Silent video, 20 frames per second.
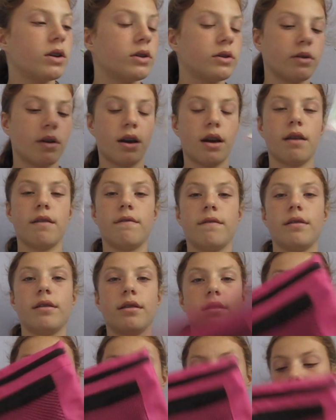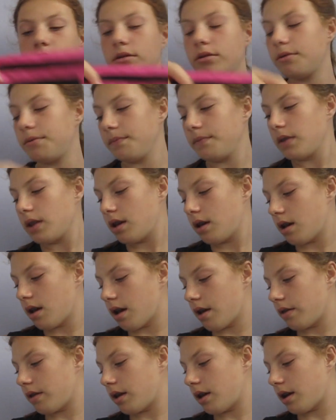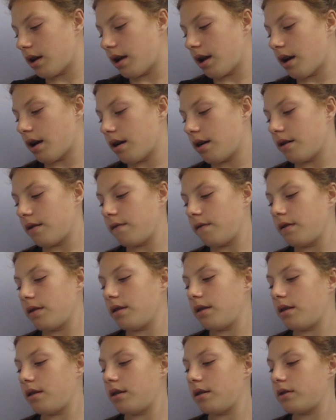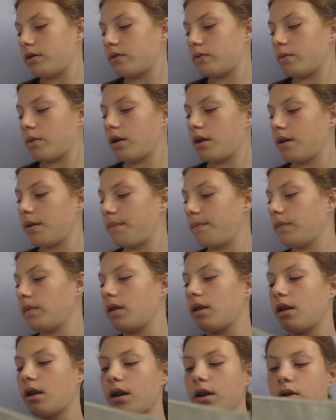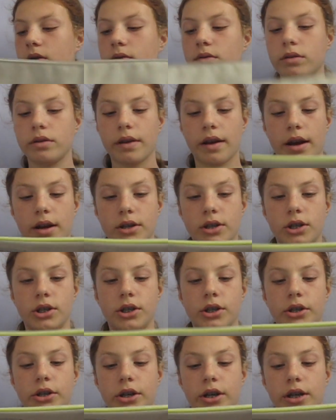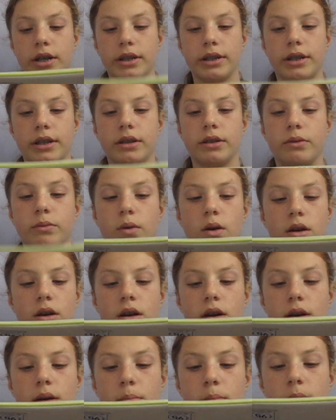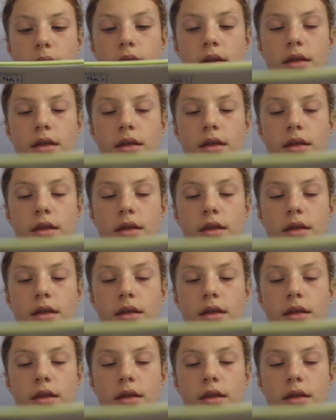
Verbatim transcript: So I have these two, and then I have this one that I used last year, and it says Welcome